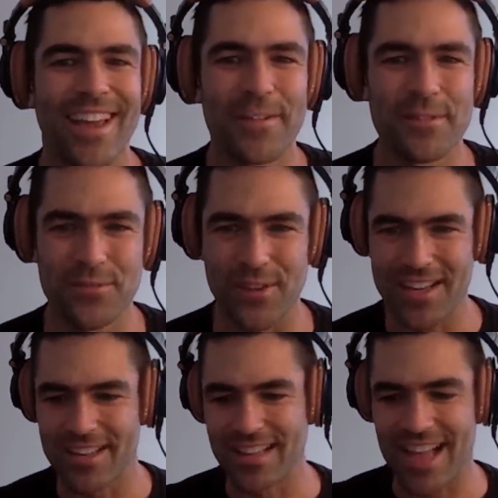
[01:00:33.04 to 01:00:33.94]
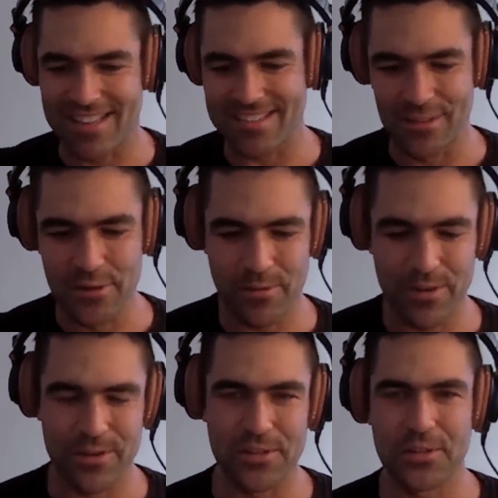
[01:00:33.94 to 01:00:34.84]
it was funny, the last loop we
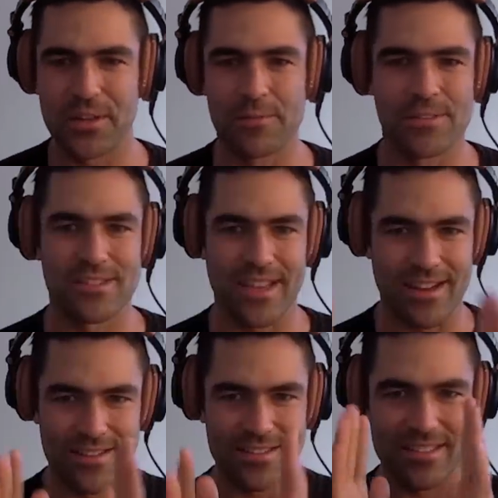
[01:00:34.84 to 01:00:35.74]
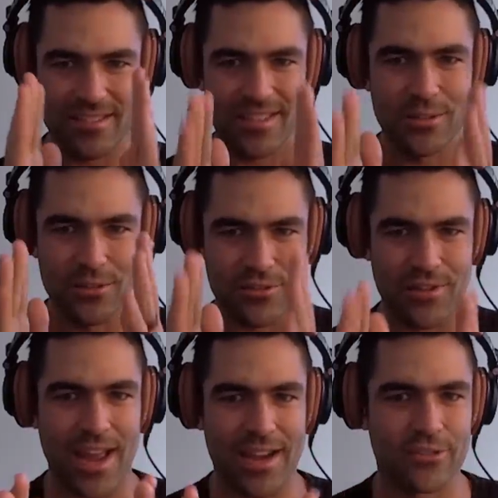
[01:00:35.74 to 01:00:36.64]
were doing was like on this single
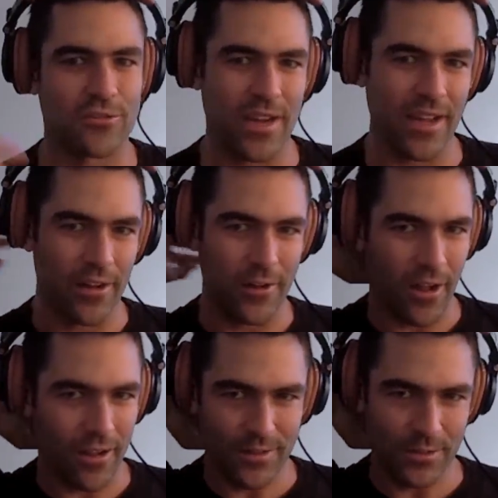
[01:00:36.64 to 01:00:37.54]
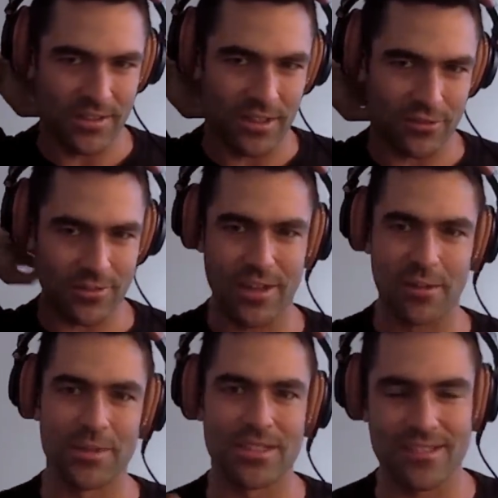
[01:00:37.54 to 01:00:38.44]
track trail. All of it was on
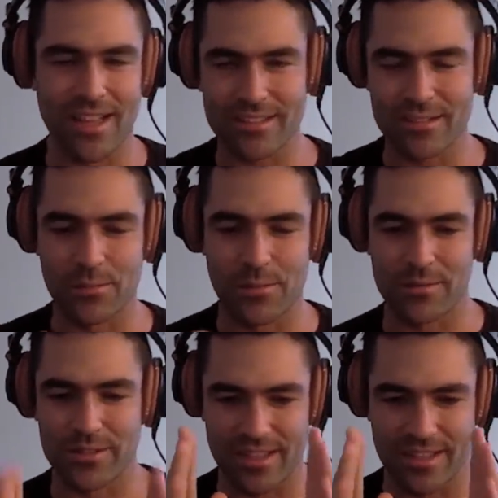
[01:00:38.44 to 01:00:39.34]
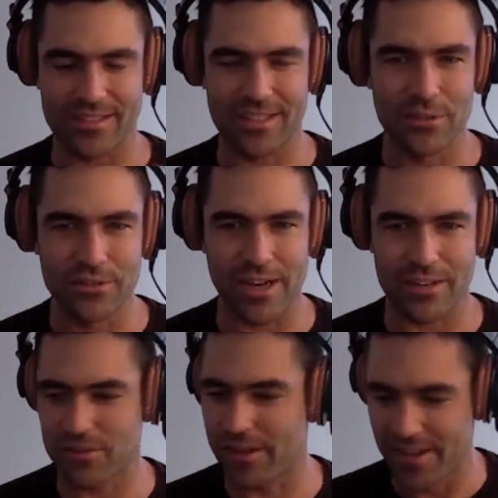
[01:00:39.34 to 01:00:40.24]
trail, but this last little part was like single
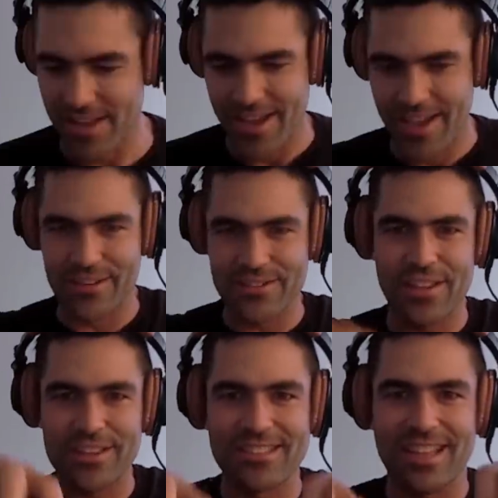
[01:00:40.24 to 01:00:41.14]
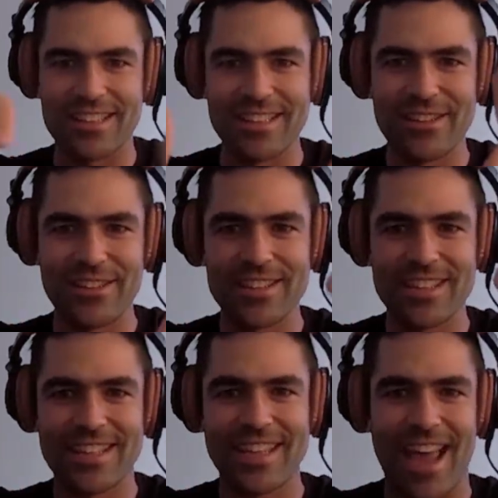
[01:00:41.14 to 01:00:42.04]
track trail. And there's all these like little
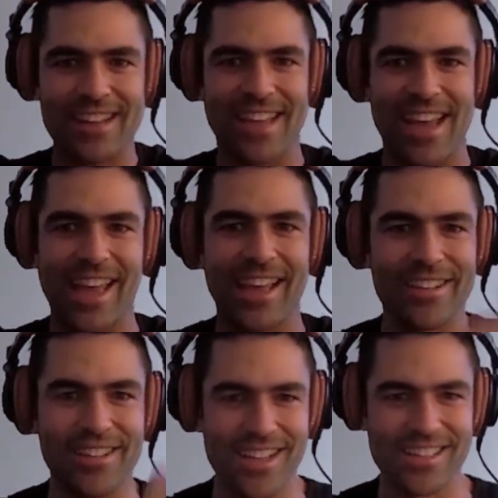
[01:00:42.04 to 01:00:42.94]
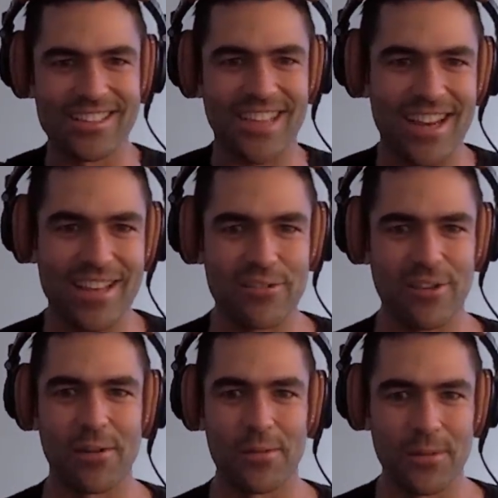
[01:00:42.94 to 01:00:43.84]
cacti along the side of the
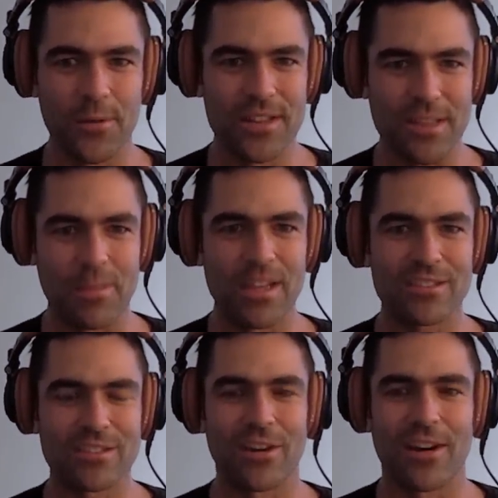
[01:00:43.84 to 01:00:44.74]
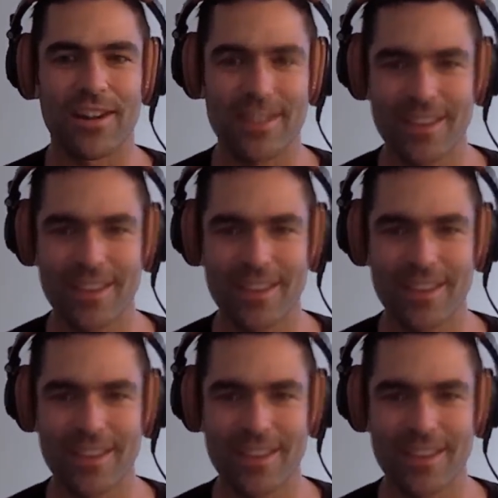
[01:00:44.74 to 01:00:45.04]
trail when we're in the pitch dark,